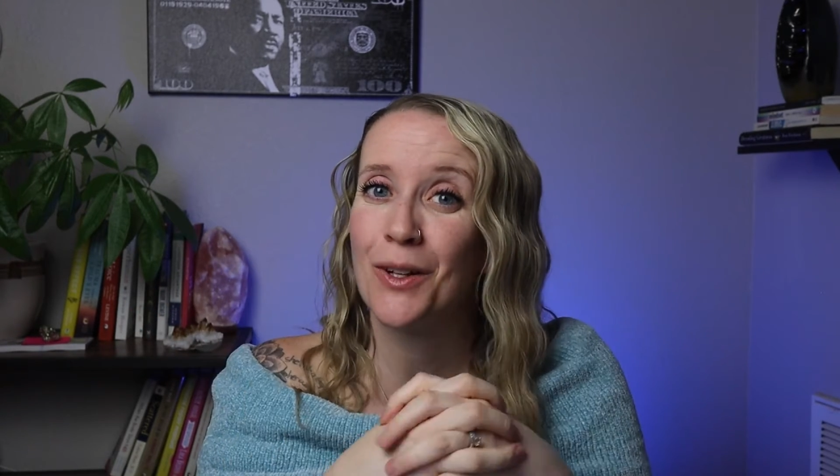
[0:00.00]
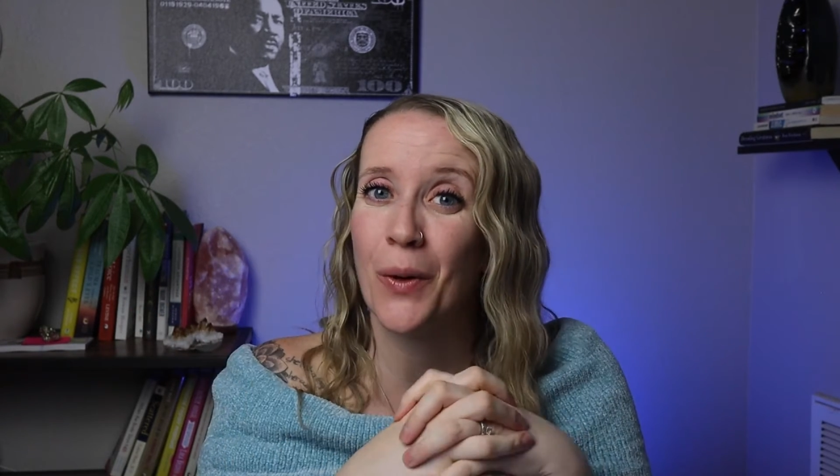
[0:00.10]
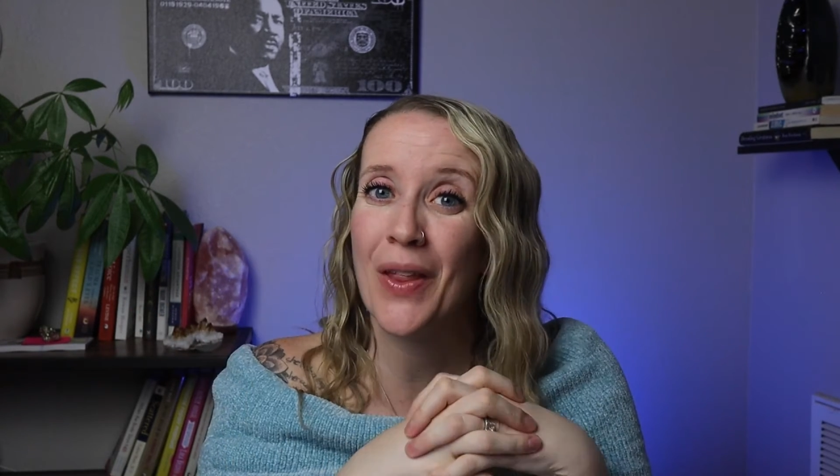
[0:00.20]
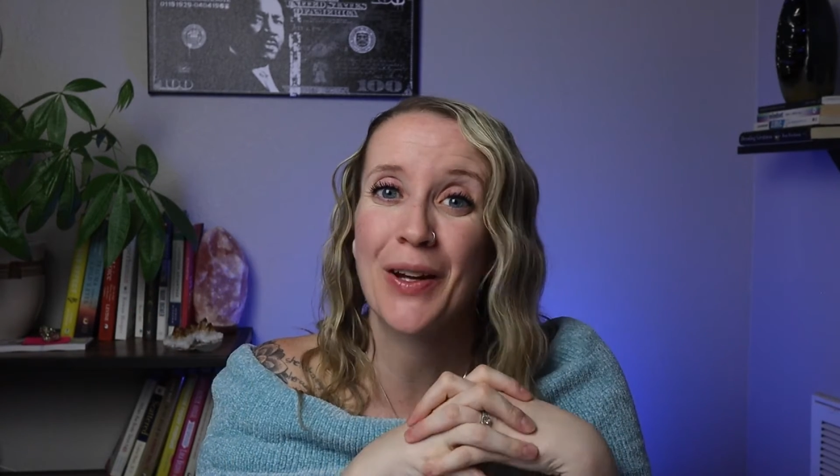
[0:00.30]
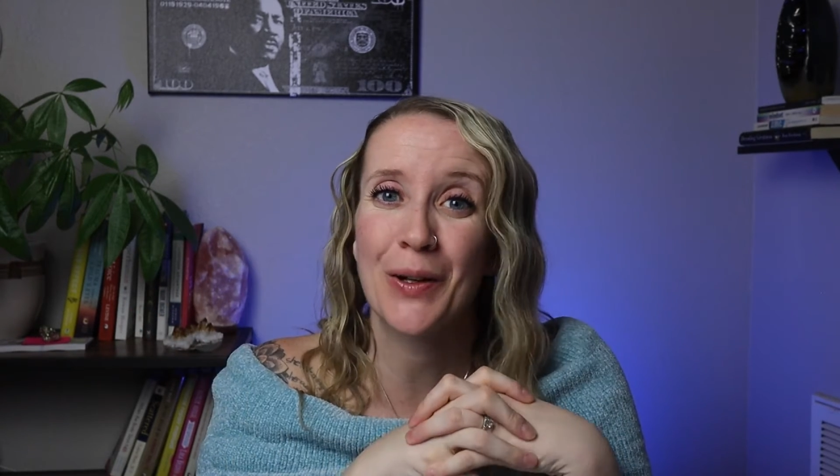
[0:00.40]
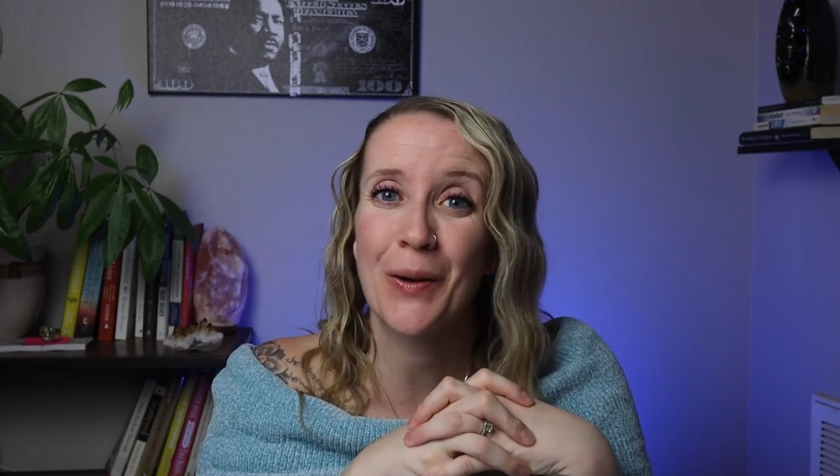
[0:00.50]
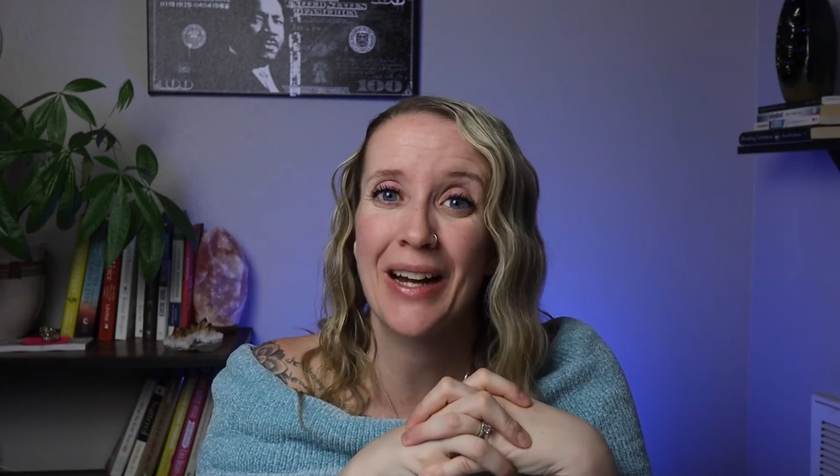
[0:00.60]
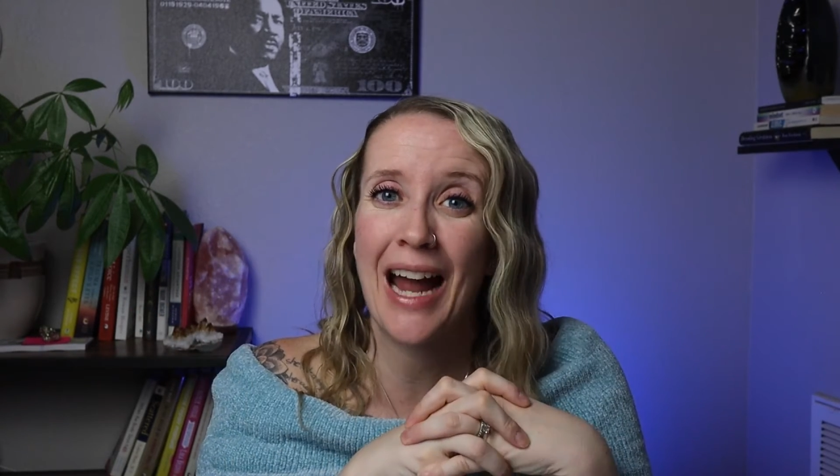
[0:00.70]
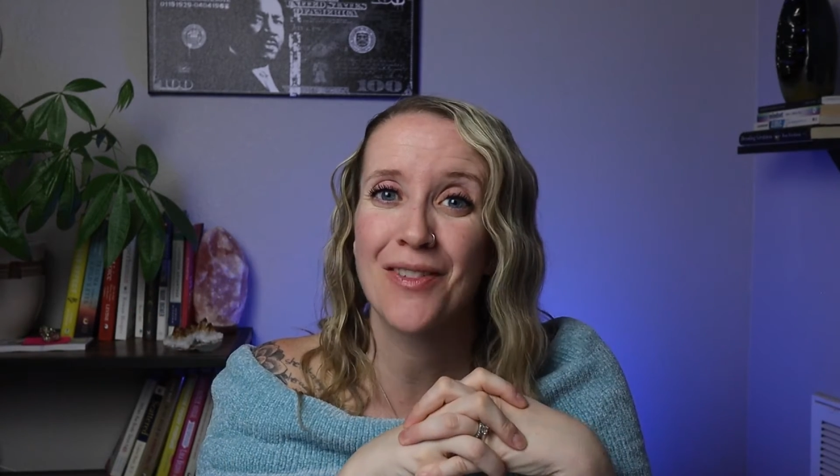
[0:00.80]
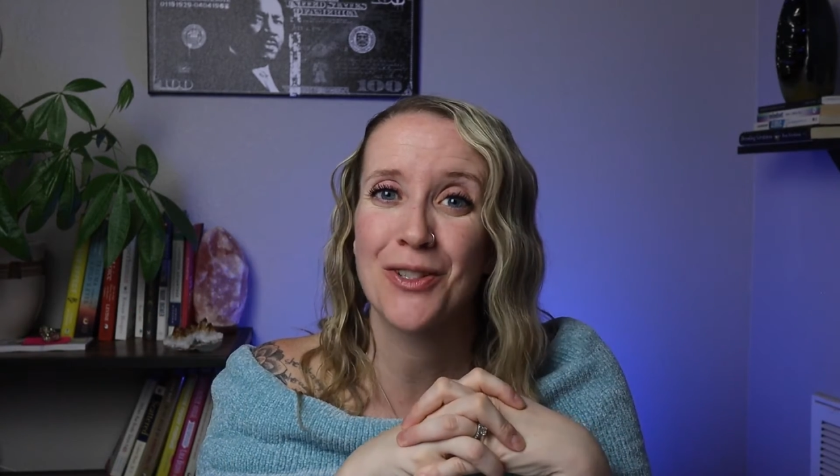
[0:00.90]
goal that you're
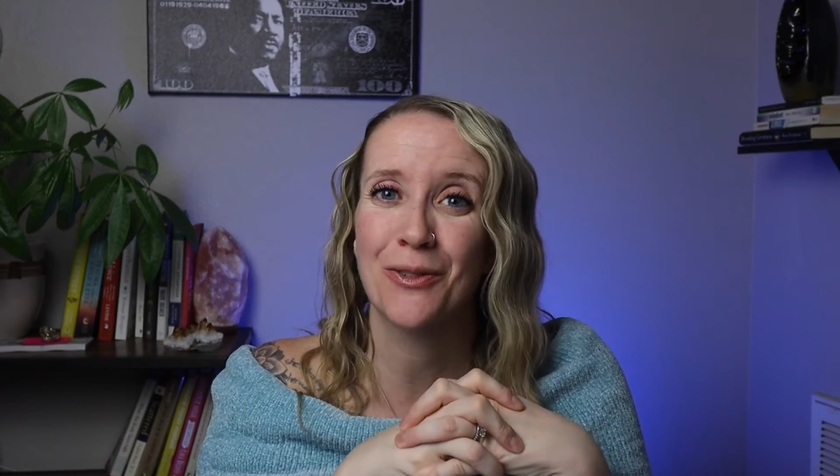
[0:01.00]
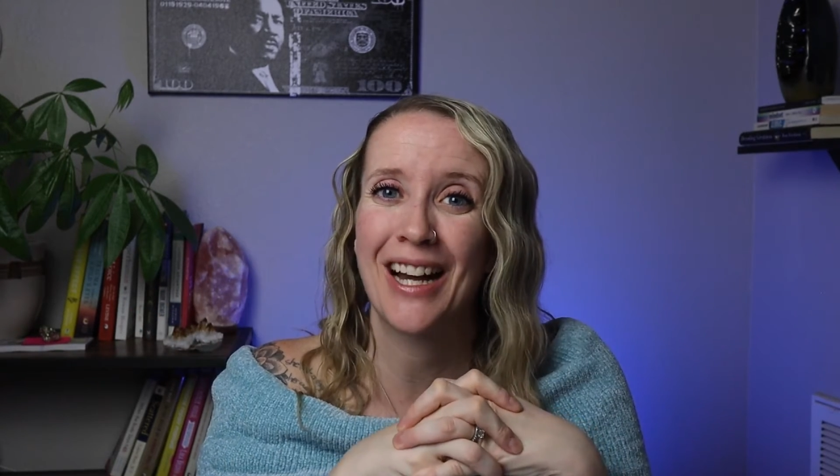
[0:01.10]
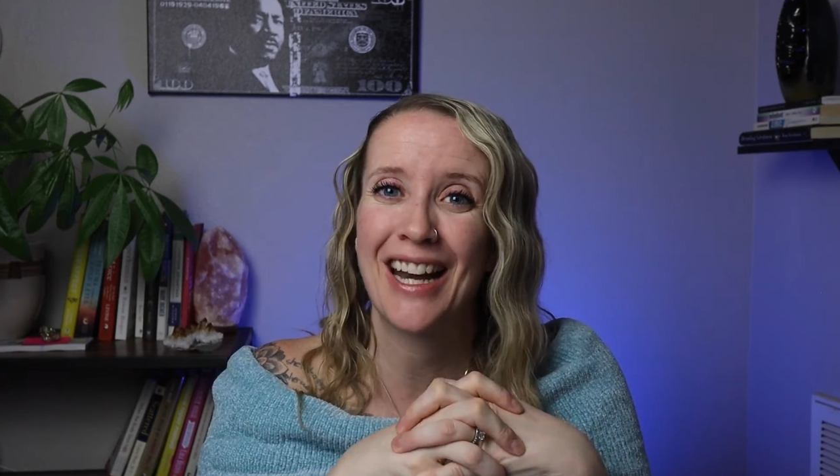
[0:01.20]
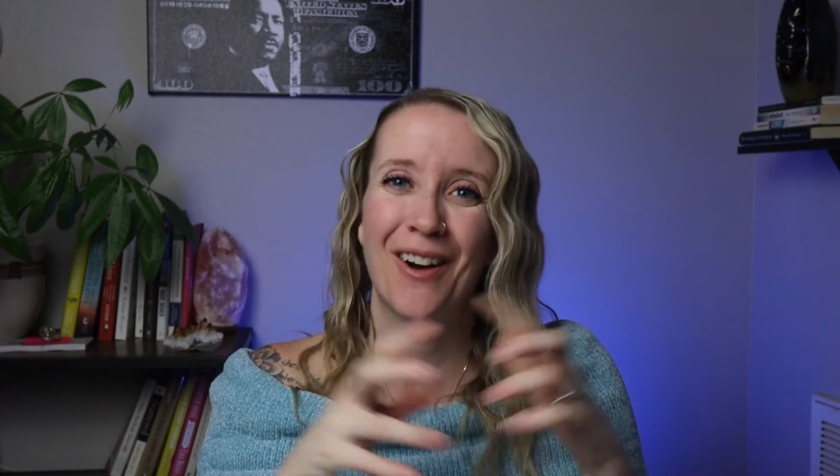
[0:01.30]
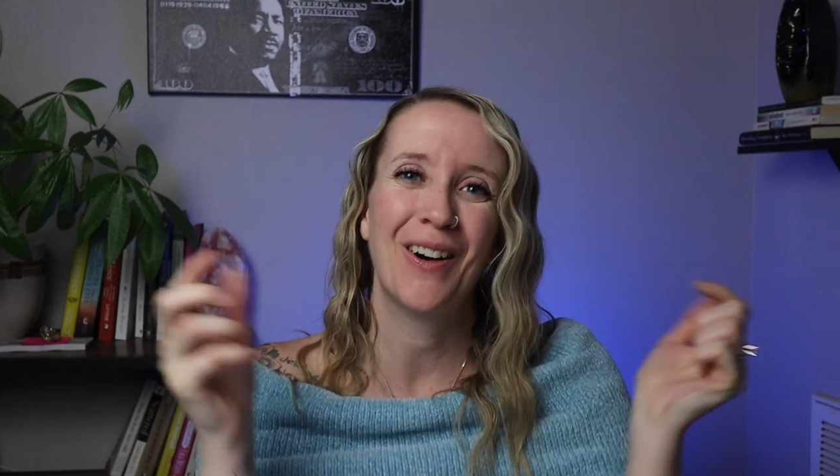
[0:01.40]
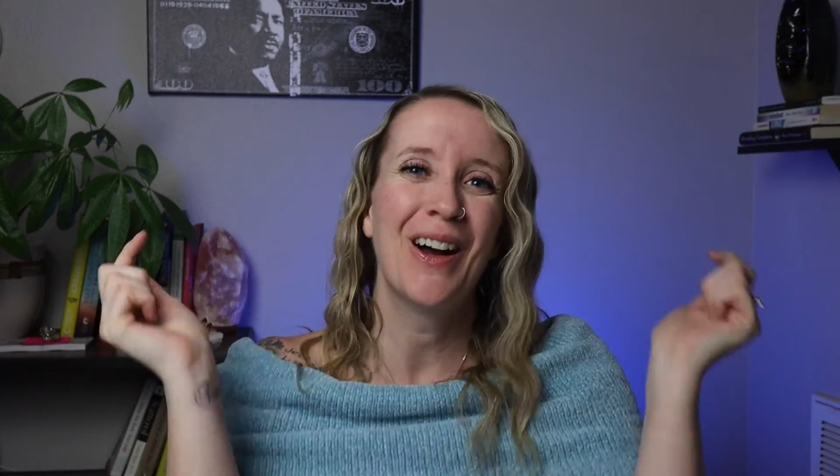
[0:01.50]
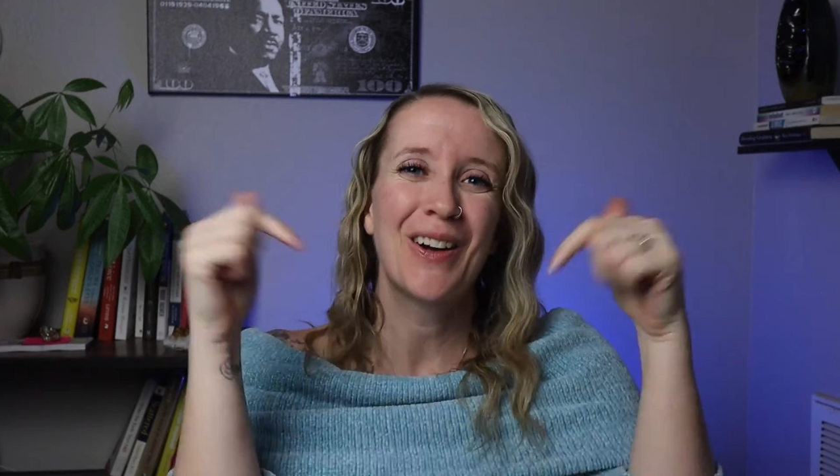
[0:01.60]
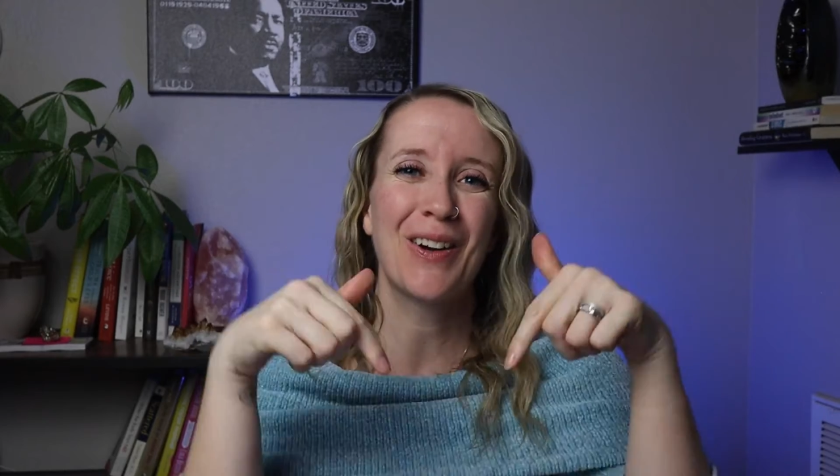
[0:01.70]
going after right now?